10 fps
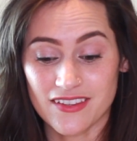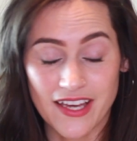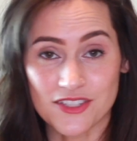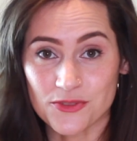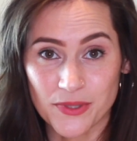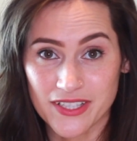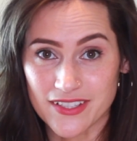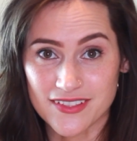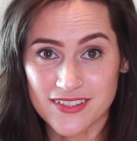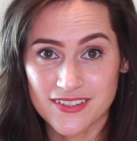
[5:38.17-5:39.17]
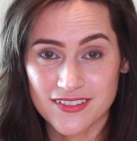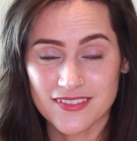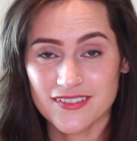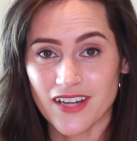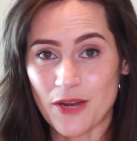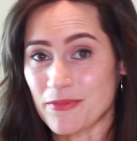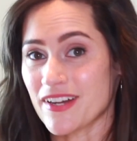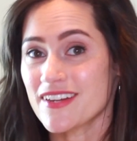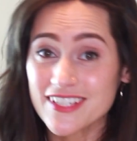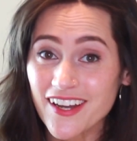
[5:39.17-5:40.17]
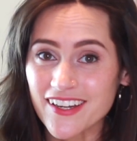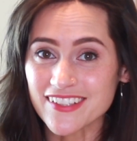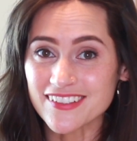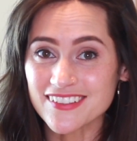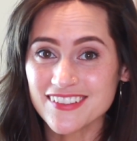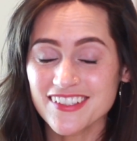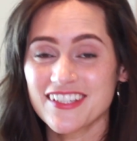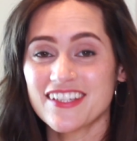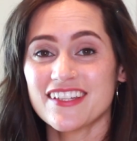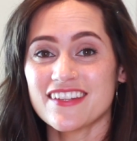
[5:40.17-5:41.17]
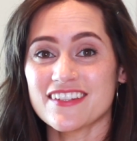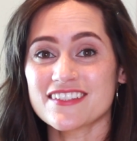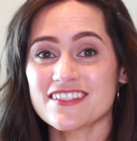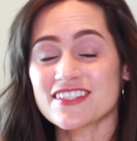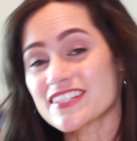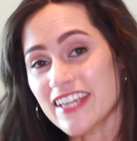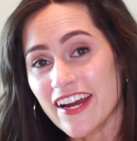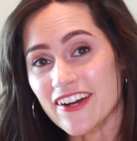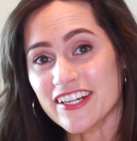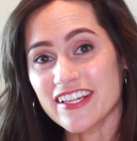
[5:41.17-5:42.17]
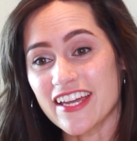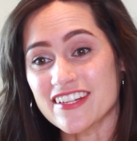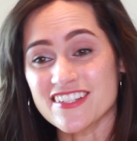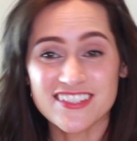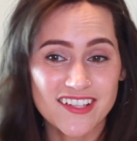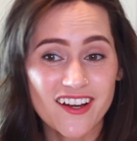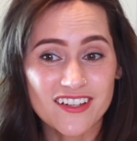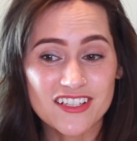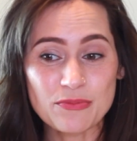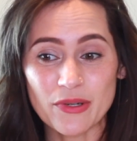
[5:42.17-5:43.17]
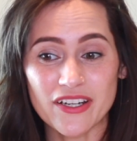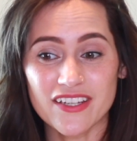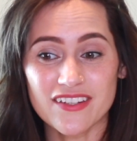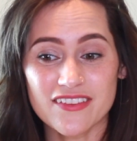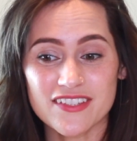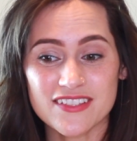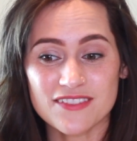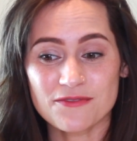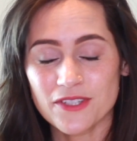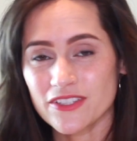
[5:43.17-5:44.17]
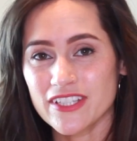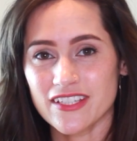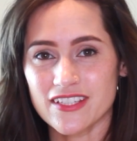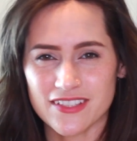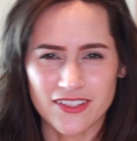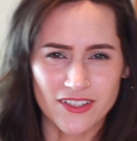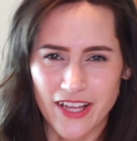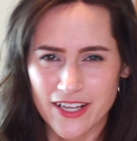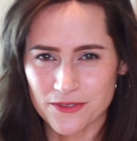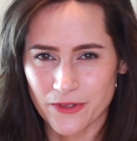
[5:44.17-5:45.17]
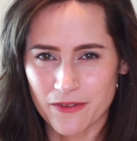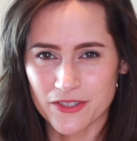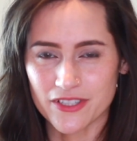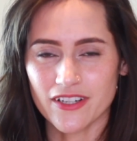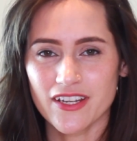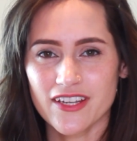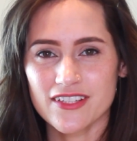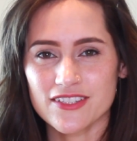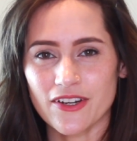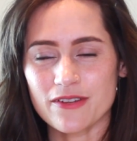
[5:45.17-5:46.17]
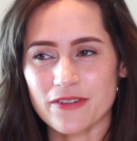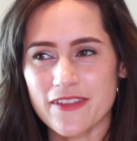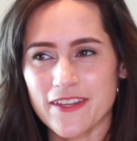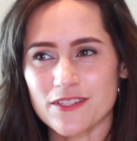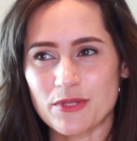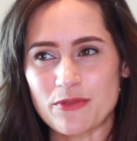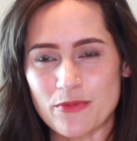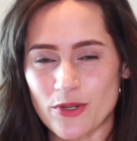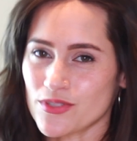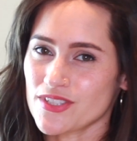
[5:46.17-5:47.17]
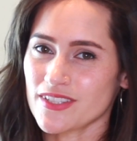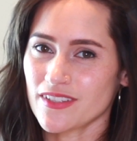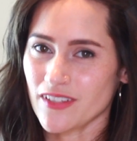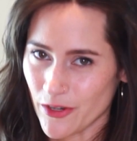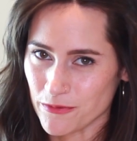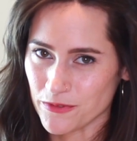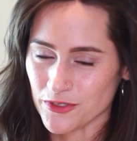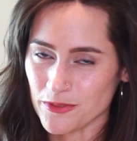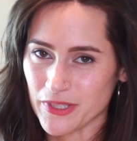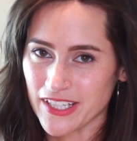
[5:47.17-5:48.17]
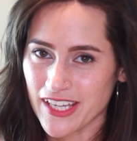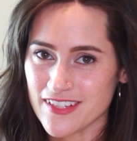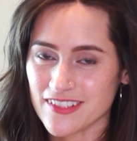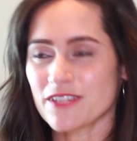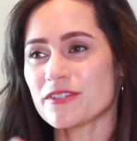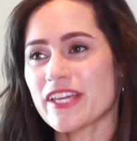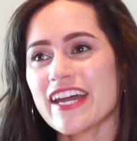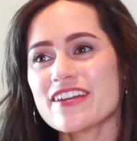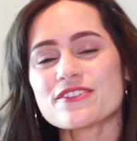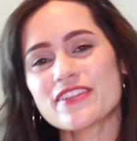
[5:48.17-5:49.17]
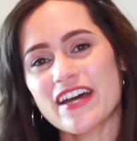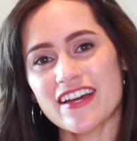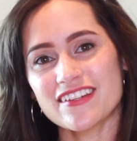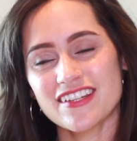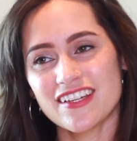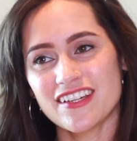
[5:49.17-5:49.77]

that is what it is. I'm not dying. This is scary and it sucks, but this feeling isn't going to last forever. So I find that to be the most helpful. But again, if you can't do that,